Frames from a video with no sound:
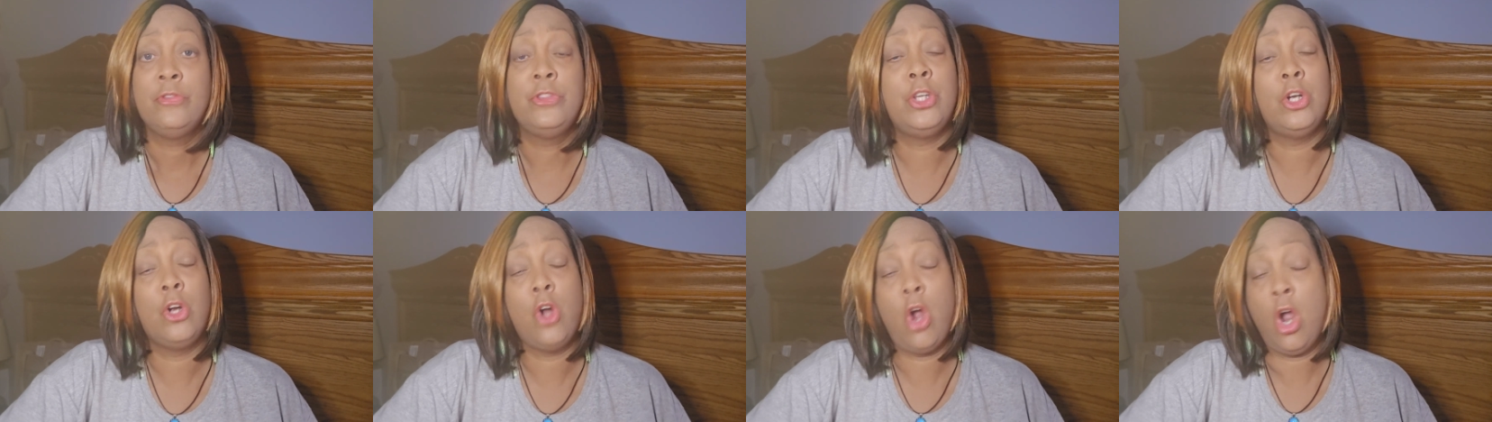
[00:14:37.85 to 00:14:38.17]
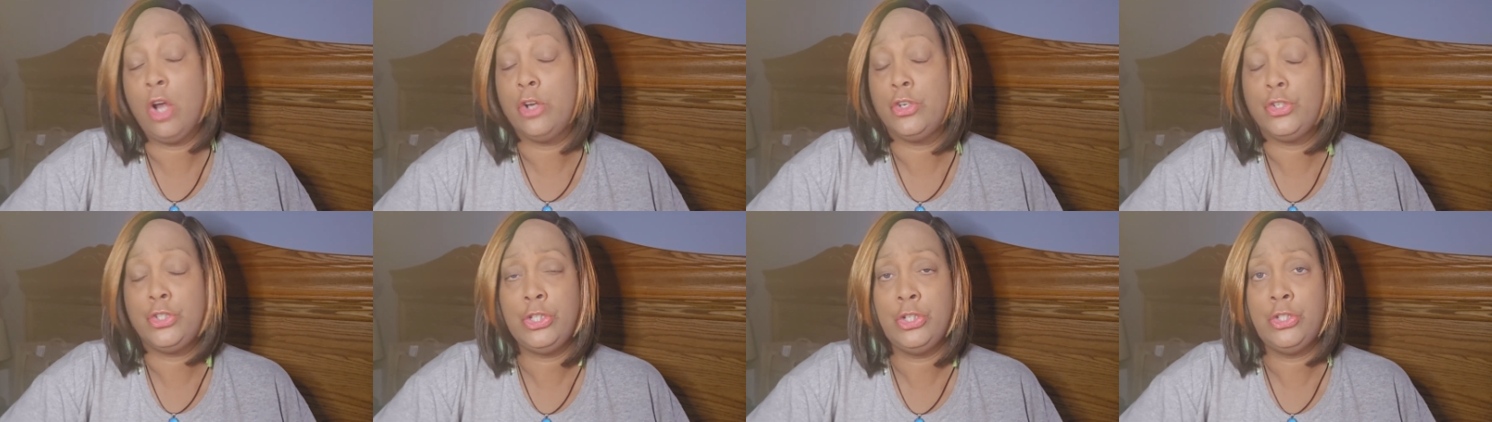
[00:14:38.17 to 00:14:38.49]
there
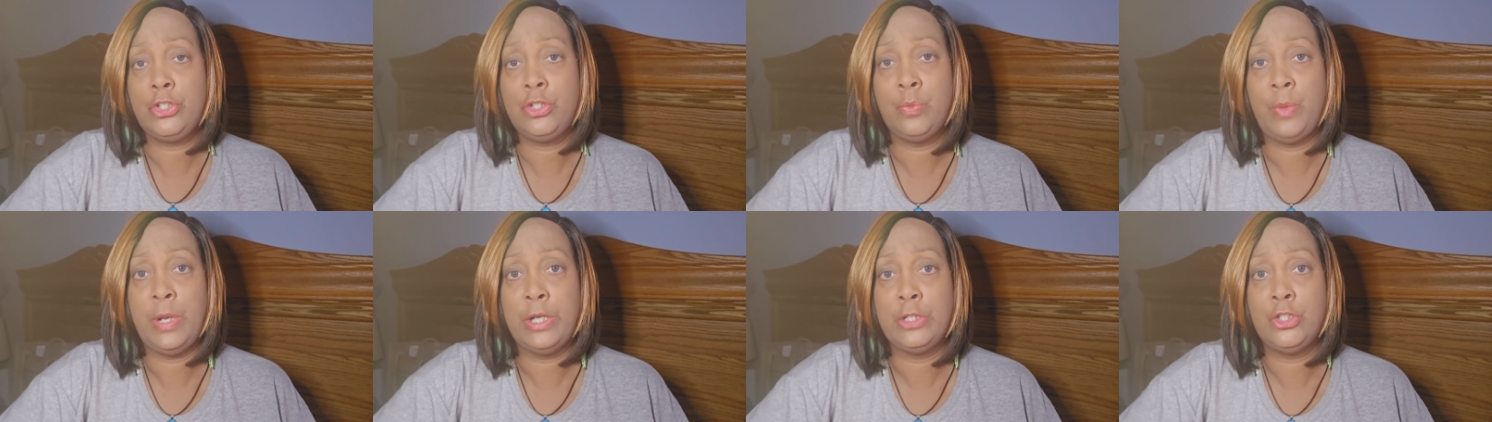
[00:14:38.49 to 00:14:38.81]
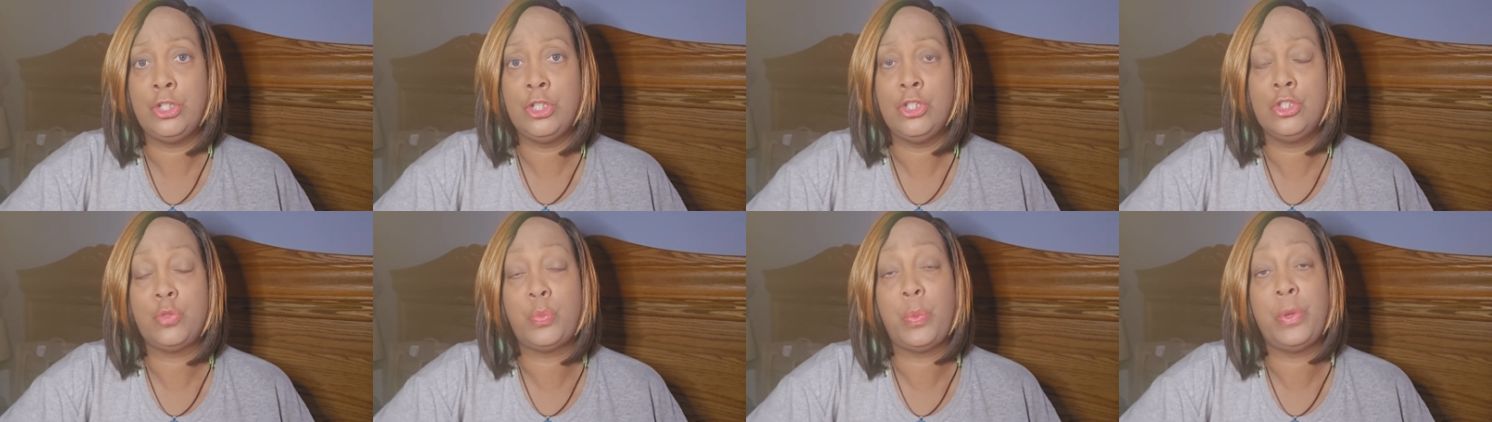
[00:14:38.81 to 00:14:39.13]
are
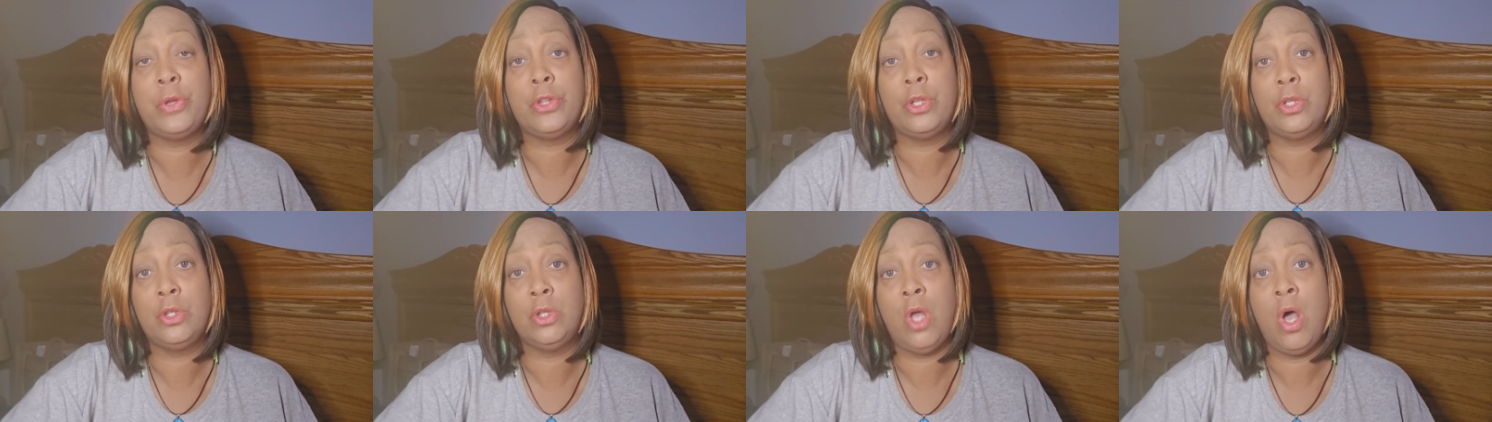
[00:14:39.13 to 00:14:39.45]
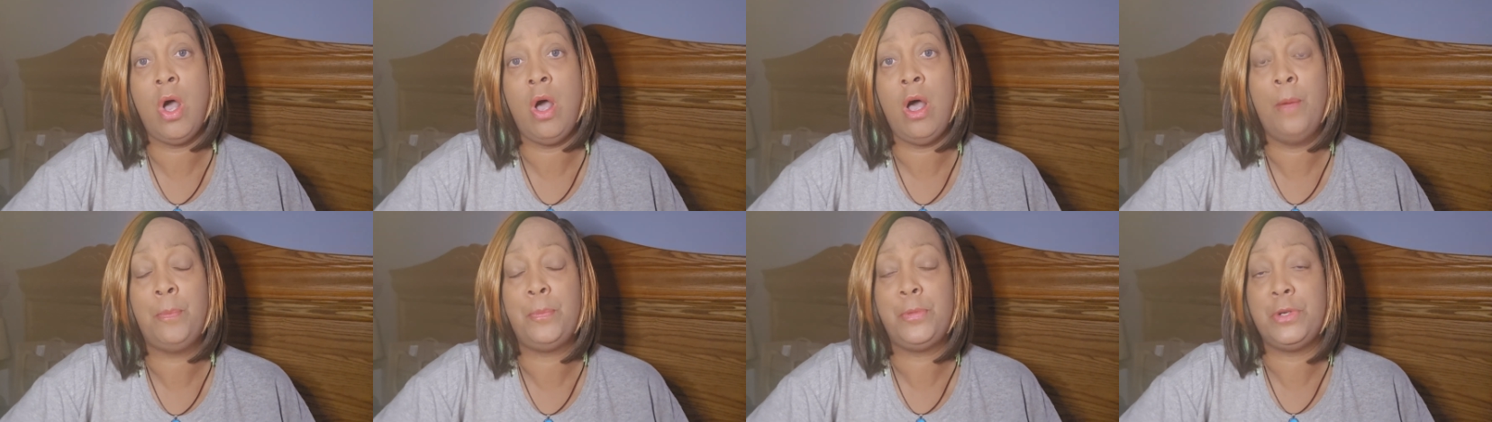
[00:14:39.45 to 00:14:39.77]
situations where the
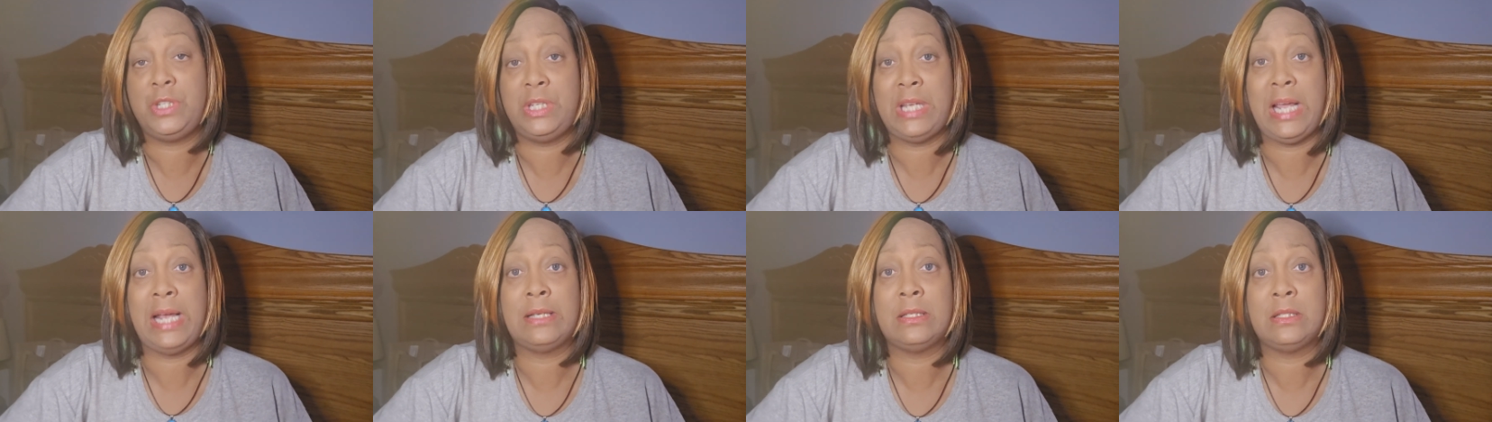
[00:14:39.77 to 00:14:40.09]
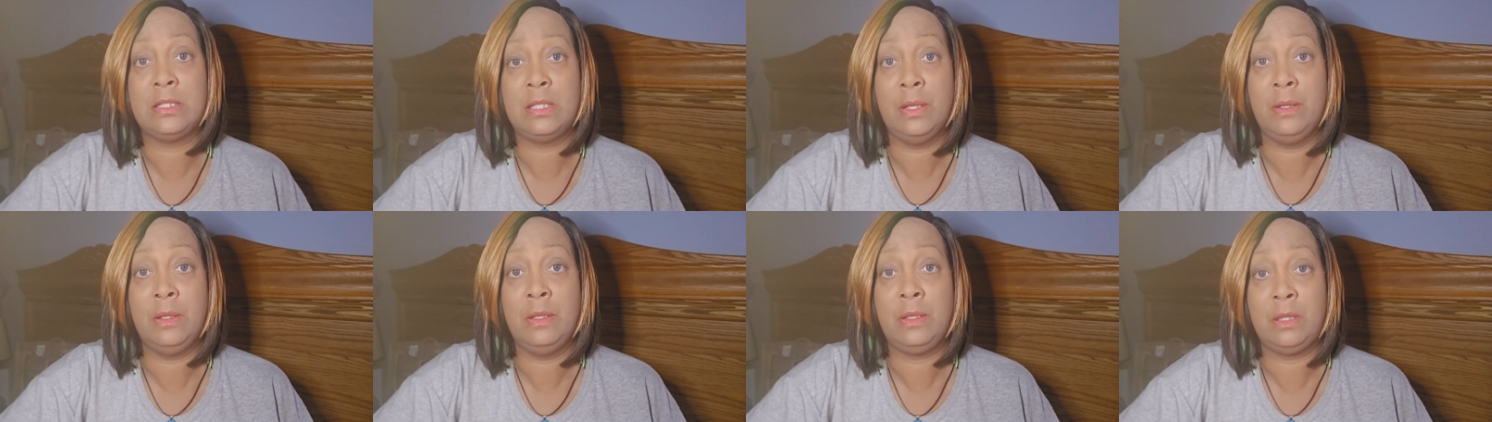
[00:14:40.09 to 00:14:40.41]
law
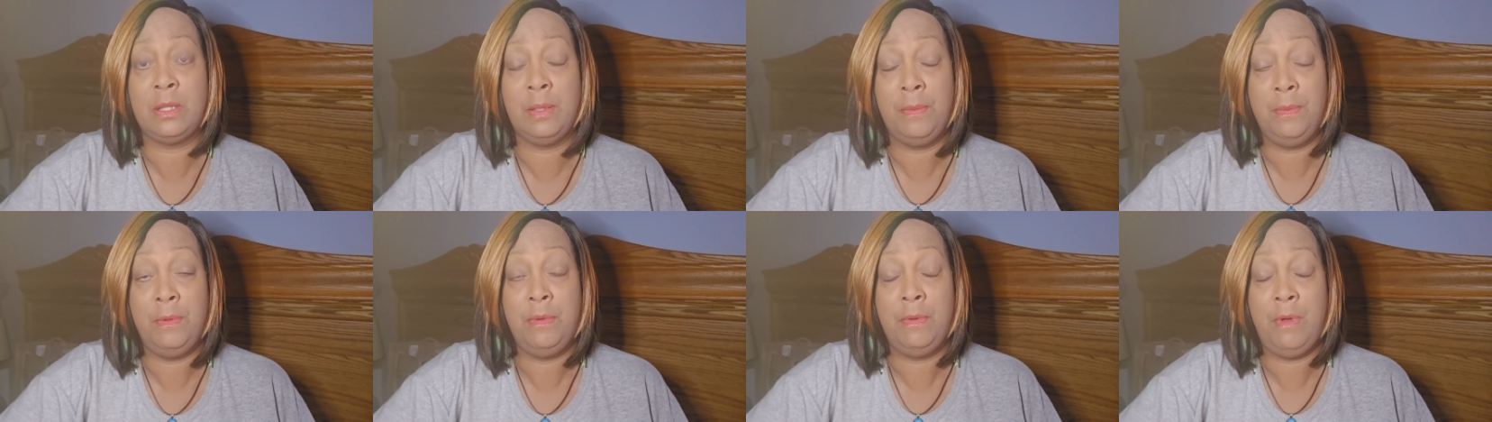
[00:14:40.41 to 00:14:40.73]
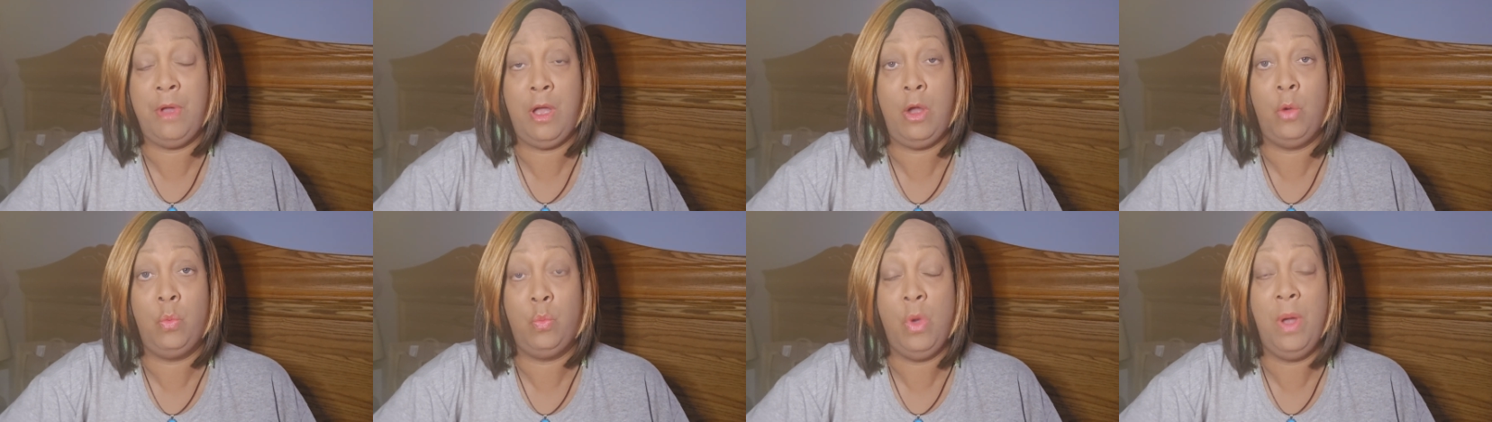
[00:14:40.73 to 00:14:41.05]
protects the, the
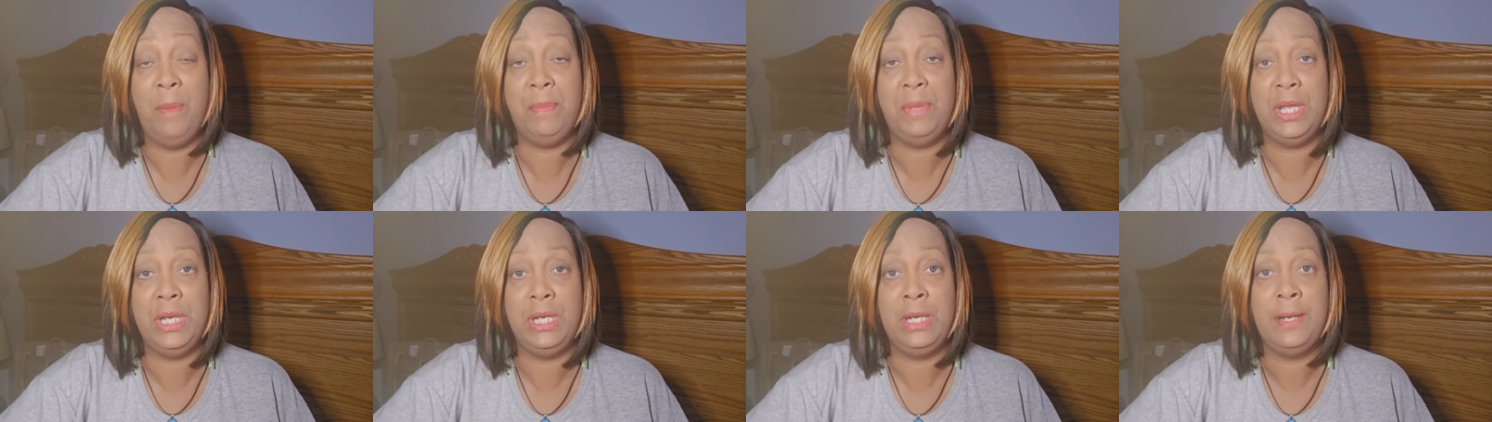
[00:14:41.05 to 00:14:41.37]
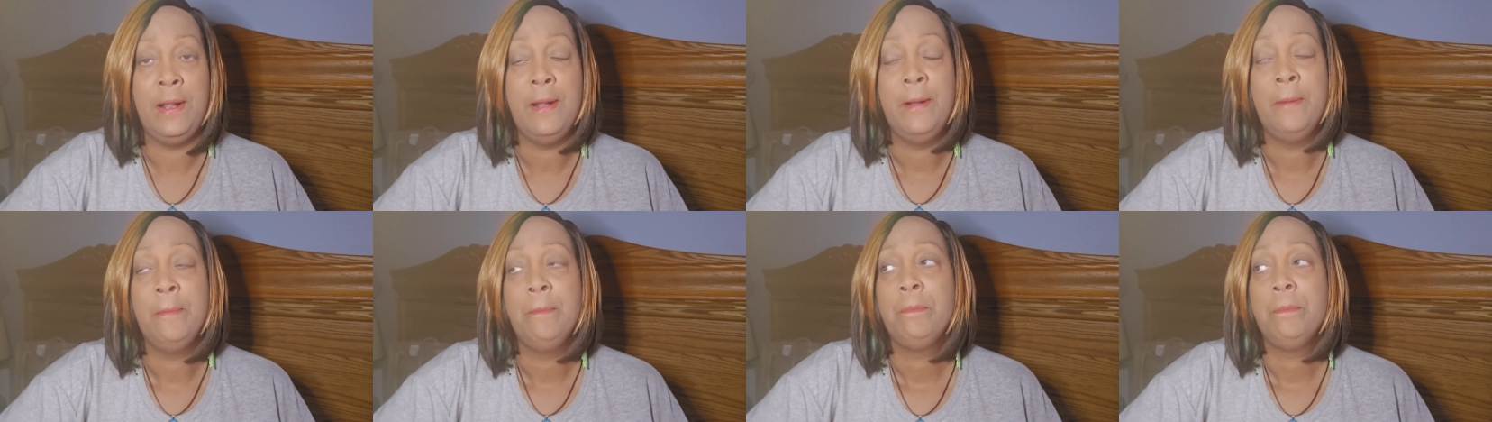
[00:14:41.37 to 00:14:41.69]
uh, woman